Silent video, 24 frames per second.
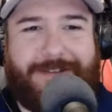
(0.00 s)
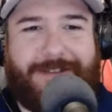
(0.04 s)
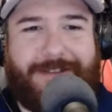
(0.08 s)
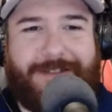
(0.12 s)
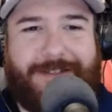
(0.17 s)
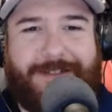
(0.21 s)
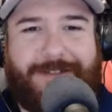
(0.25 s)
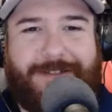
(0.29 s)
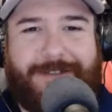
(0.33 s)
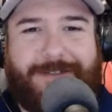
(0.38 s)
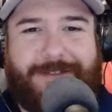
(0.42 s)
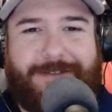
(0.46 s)

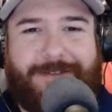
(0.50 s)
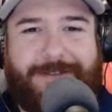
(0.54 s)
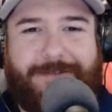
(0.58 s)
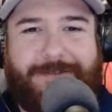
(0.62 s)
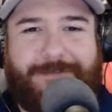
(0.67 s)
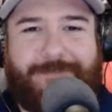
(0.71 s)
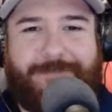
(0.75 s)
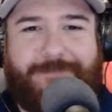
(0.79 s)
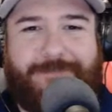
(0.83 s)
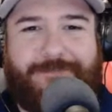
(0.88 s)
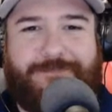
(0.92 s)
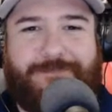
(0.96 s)

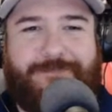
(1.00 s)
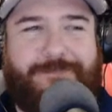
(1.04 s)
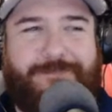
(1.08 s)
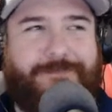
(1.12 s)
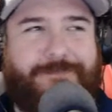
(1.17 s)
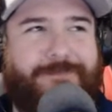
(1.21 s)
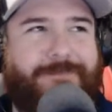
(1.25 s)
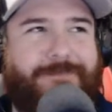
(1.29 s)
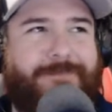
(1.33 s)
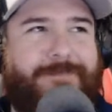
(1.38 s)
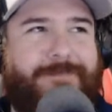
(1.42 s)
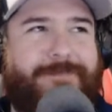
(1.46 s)

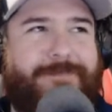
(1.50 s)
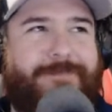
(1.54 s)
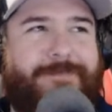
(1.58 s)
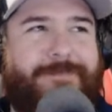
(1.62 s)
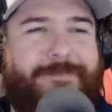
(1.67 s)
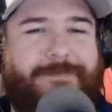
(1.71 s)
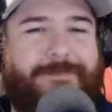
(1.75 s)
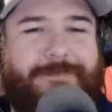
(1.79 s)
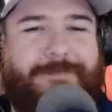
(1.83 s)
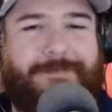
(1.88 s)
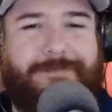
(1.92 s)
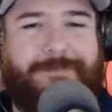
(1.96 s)

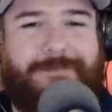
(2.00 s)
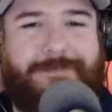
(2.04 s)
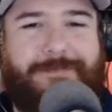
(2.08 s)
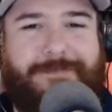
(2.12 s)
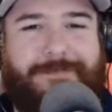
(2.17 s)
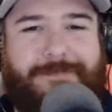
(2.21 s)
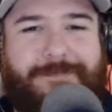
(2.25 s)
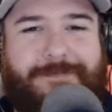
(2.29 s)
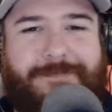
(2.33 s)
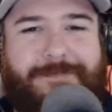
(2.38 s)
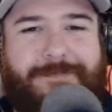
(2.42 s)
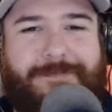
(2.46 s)

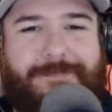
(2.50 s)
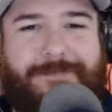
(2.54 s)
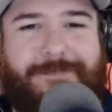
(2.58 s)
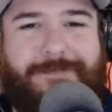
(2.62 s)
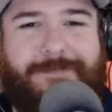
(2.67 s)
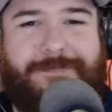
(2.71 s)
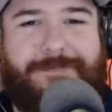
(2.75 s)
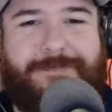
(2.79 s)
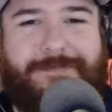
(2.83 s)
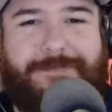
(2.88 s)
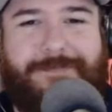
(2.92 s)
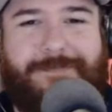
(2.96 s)

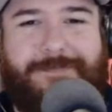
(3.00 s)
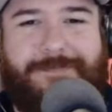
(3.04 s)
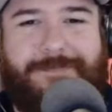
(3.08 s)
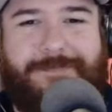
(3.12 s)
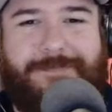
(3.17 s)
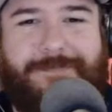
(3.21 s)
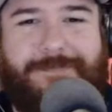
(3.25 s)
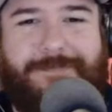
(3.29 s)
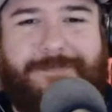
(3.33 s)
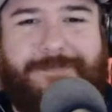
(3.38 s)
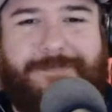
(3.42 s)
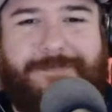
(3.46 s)

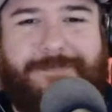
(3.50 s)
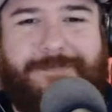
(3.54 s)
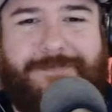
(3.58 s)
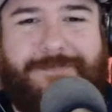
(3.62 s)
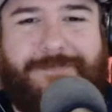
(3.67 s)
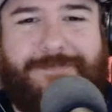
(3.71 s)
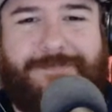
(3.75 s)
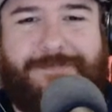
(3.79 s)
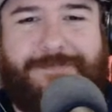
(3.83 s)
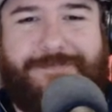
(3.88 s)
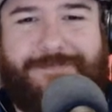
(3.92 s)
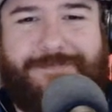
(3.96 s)

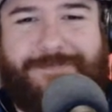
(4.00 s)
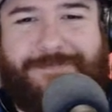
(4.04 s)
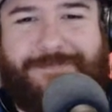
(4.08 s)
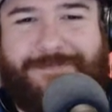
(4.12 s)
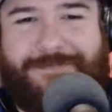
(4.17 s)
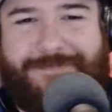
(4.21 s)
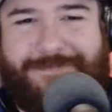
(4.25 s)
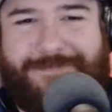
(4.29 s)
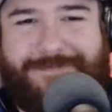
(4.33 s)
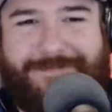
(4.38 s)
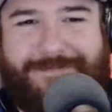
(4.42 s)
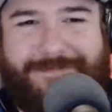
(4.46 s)

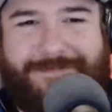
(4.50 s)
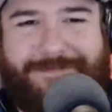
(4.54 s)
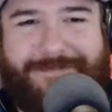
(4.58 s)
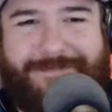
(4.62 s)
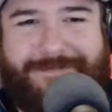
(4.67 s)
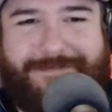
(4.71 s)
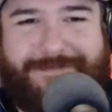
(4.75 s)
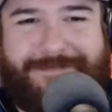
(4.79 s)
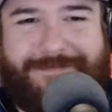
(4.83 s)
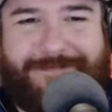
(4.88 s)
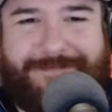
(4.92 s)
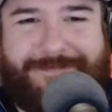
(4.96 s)

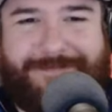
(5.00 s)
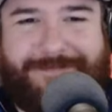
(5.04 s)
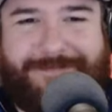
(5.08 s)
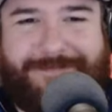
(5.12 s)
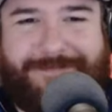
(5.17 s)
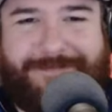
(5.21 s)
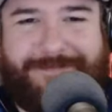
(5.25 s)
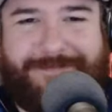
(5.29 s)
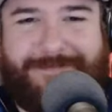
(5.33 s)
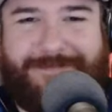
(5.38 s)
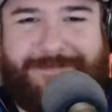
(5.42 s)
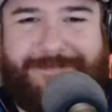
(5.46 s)

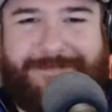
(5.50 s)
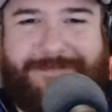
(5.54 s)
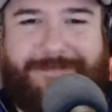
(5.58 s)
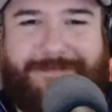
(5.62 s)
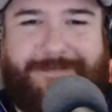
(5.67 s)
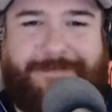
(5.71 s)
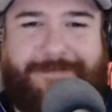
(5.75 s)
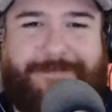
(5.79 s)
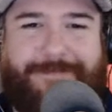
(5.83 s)
[no speech]